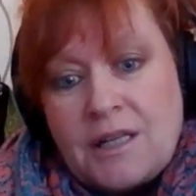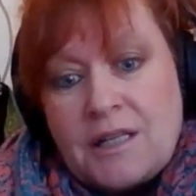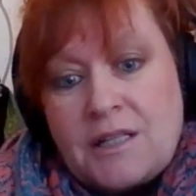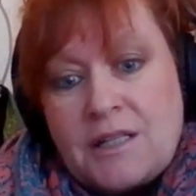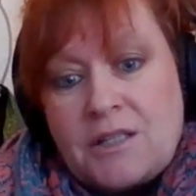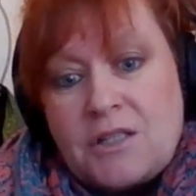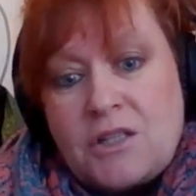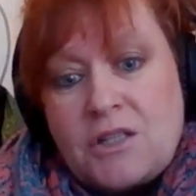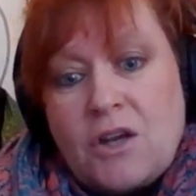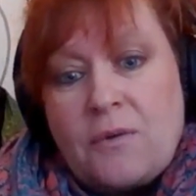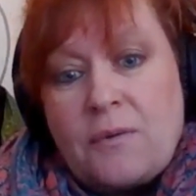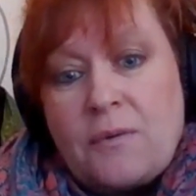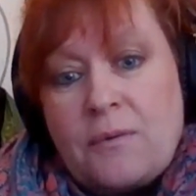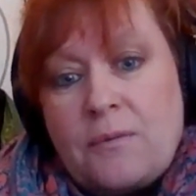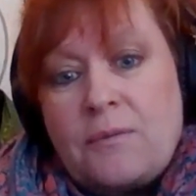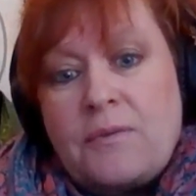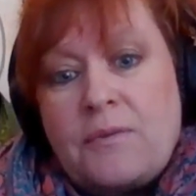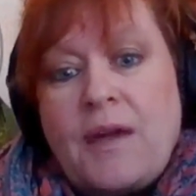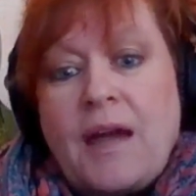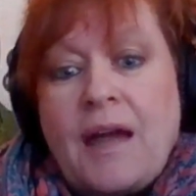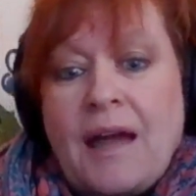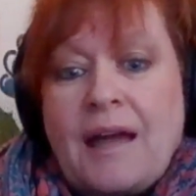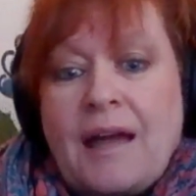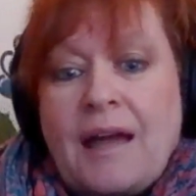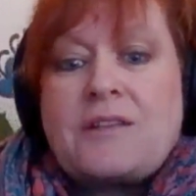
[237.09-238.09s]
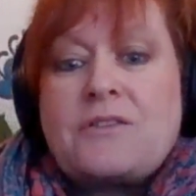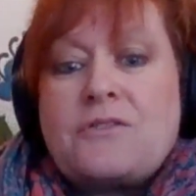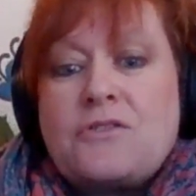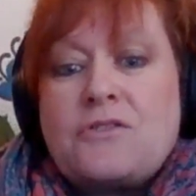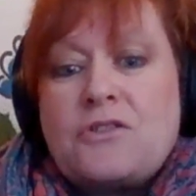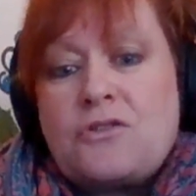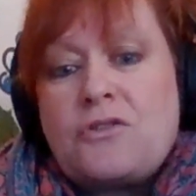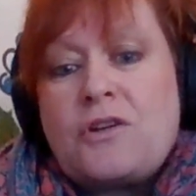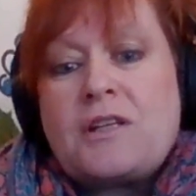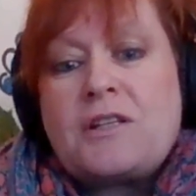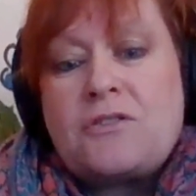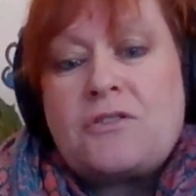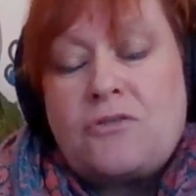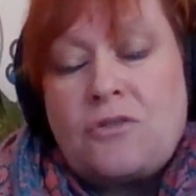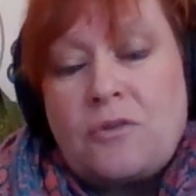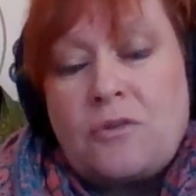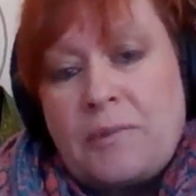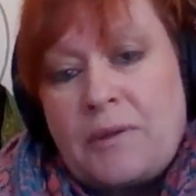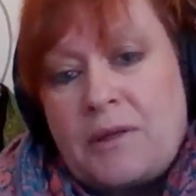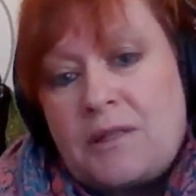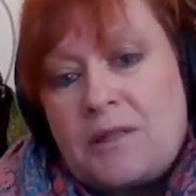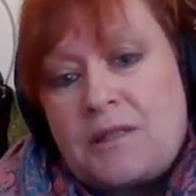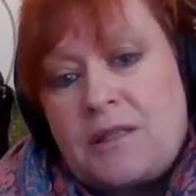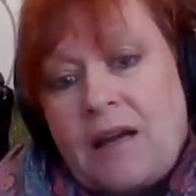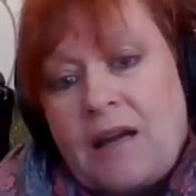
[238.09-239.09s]
So they're extraterrestrial
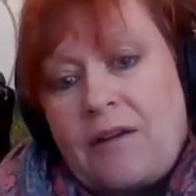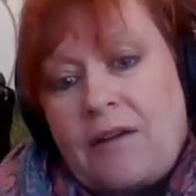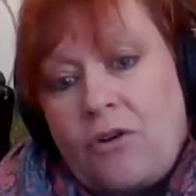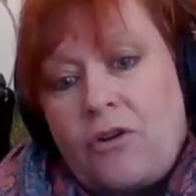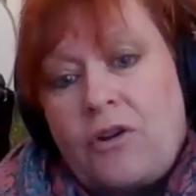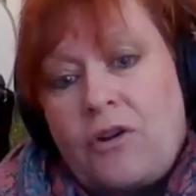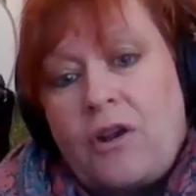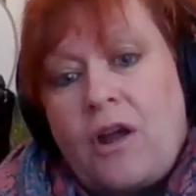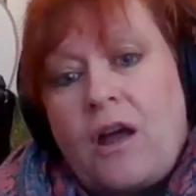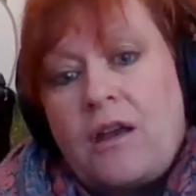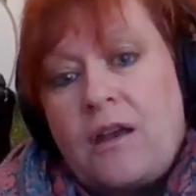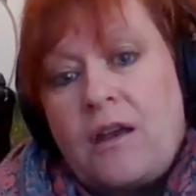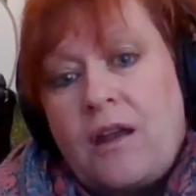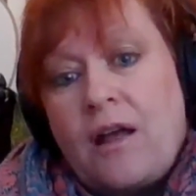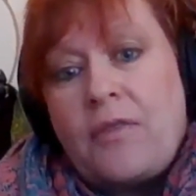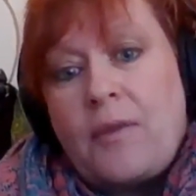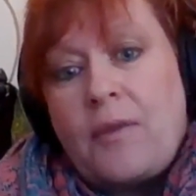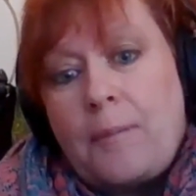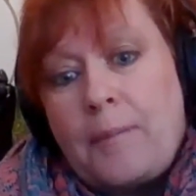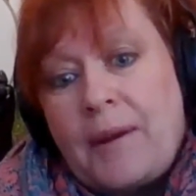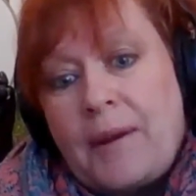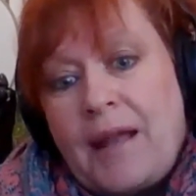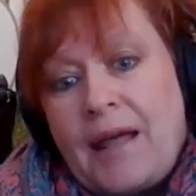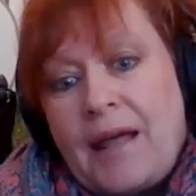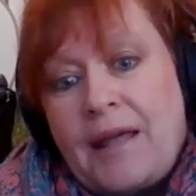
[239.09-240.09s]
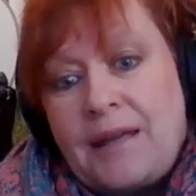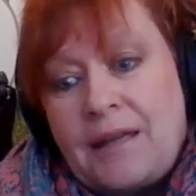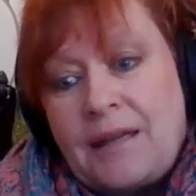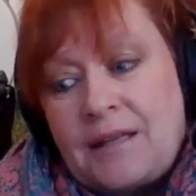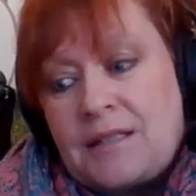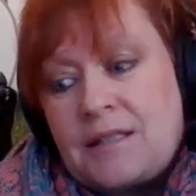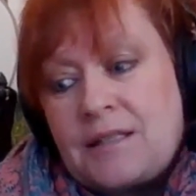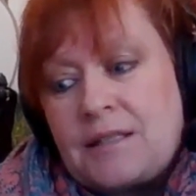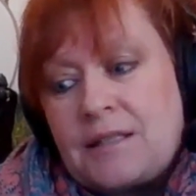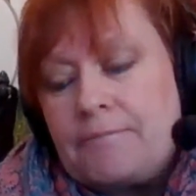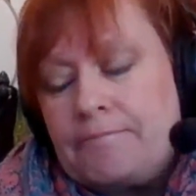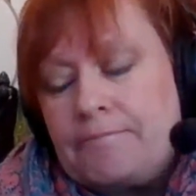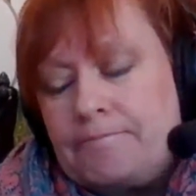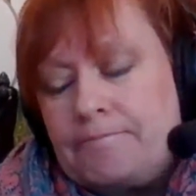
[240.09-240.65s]
because they're on another planet.